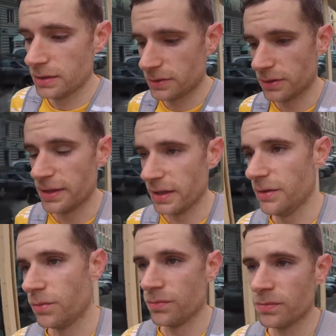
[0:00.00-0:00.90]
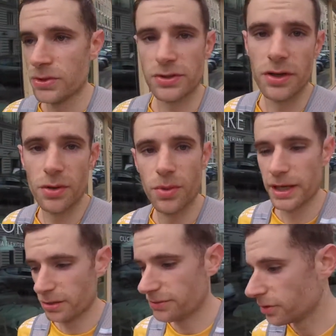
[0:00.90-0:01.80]
So I did it in just under 1
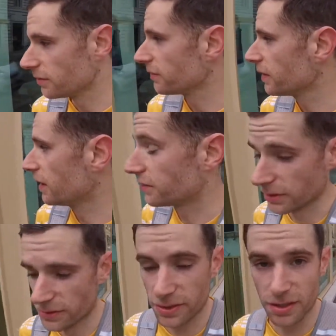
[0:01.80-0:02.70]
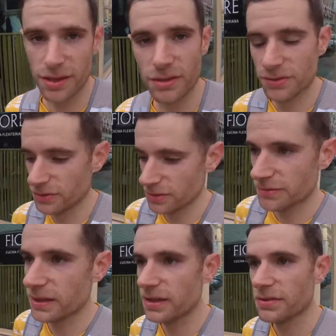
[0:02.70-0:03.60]
hour 45. Sorry, 2 hours
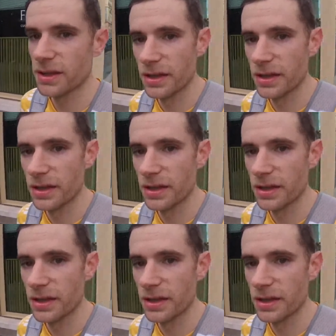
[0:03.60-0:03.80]
45.